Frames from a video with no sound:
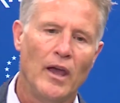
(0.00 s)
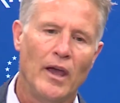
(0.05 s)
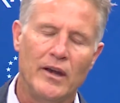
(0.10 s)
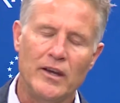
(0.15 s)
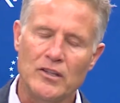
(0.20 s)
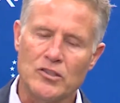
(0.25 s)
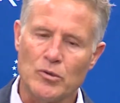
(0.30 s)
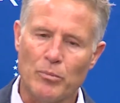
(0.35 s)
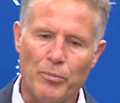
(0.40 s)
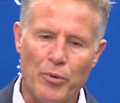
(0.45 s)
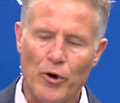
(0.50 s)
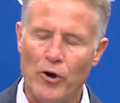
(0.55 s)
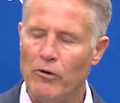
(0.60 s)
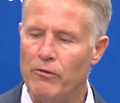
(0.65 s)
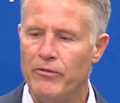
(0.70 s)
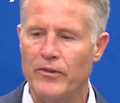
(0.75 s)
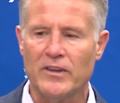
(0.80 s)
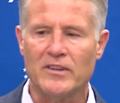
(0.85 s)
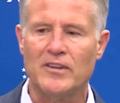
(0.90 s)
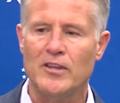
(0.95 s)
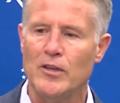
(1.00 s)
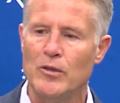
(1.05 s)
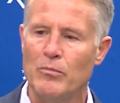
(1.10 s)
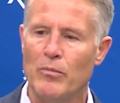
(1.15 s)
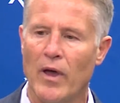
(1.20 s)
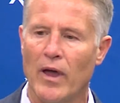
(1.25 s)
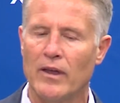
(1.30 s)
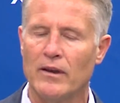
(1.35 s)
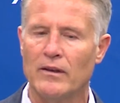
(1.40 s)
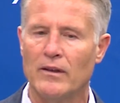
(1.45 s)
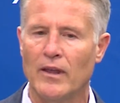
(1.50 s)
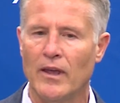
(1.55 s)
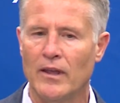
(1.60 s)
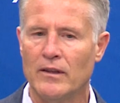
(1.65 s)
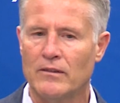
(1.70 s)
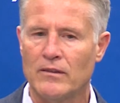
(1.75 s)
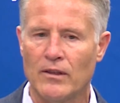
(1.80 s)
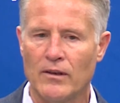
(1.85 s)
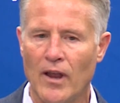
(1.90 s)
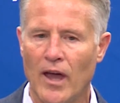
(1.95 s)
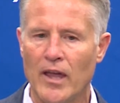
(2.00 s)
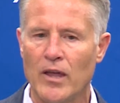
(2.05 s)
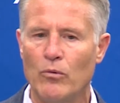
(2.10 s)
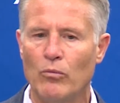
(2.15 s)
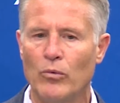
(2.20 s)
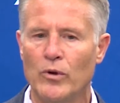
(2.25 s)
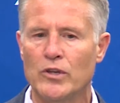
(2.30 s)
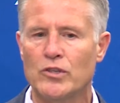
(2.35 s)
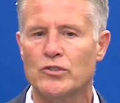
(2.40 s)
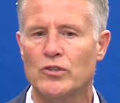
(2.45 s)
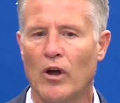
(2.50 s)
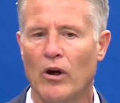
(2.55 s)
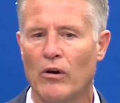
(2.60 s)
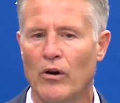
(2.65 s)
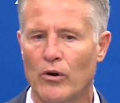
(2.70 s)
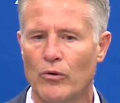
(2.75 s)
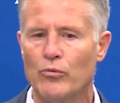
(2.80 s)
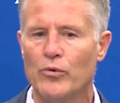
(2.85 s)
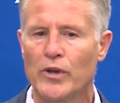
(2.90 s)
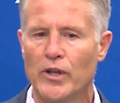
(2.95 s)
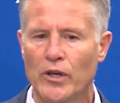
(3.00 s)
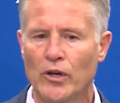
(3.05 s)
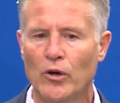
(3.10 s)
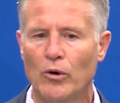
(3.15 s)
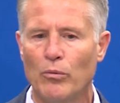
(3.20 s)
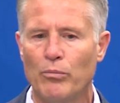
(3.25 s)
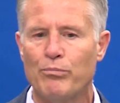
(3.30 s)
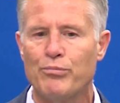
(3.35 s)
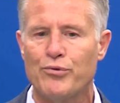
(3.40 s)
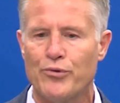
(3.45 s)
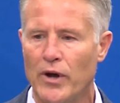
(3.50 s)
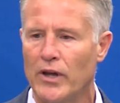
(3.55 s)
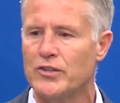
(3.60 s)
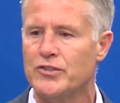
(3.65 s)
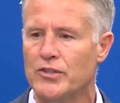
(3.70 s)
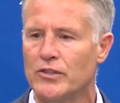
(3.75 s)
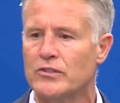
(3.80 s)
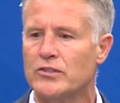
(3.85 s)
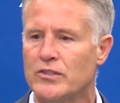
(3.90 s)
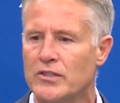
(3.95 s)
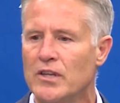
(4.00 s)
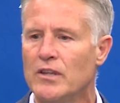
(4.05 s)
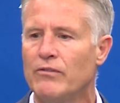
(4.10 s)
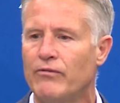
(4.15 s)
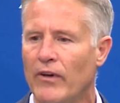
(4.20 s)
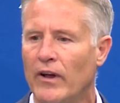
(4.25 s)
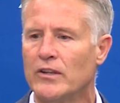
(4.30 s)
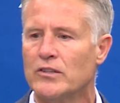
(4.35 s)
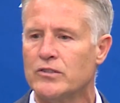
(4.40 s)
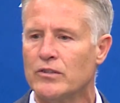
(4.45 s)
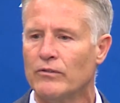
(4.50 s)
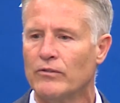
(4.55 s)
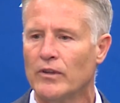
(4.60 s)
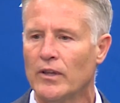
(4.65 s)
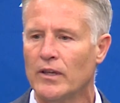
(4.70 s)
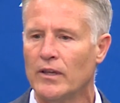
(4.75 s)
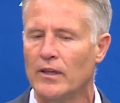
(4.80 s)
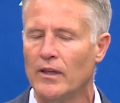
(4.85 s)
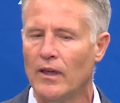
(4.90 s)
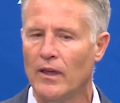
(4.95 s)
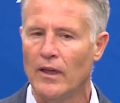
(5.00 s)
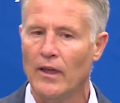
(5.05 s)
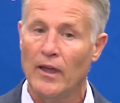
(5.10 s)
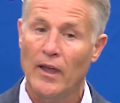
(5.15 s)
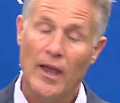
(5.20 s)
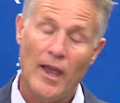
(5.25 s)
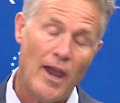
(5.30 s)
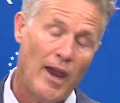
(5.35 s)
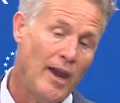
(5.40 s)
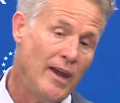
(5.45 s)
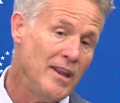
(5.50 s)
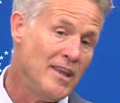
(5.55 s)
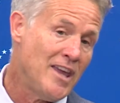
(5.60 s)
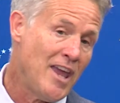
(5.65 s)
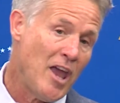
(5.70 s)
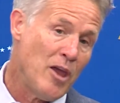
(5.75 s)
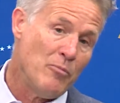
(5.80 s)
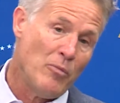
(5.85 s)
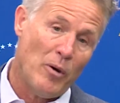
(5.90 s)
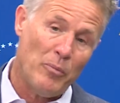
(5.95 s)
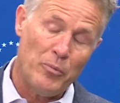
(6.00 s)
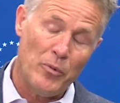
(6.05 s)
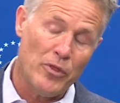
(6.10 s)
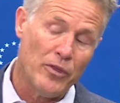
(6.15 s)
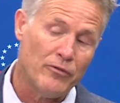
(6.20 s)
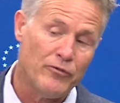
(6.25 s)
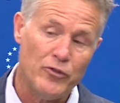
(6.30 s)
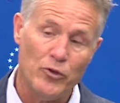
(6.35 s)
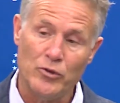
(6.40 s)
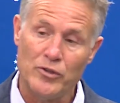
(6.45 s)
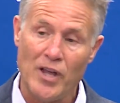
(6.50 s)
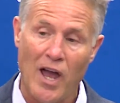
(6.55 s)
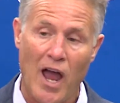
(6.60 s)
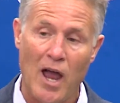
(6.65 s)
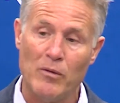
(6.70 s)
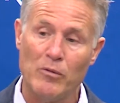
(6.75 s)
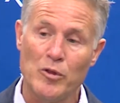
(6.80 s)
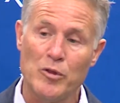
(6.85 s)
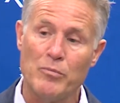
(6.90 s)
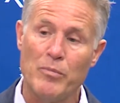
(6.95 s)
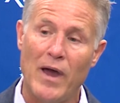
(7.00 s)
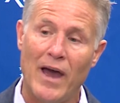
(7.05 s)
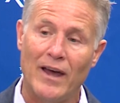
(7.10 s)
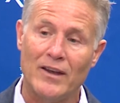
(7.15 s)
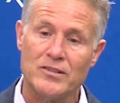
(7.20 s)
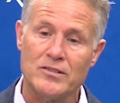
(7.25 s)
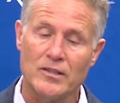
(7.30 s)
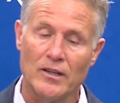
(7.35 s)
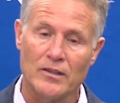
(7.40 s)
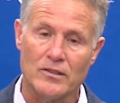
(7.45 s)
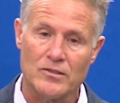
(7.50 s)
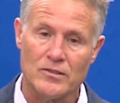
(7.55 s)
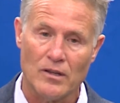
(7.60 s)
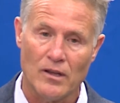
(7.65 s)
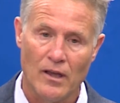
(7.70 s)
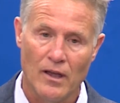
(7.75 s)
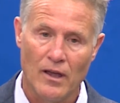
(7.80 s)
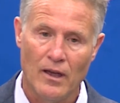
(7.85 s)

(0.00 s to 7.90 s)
And he's a perfect teammate. And tonight we saw a real presence defensively, and he came up with a few timely baskets.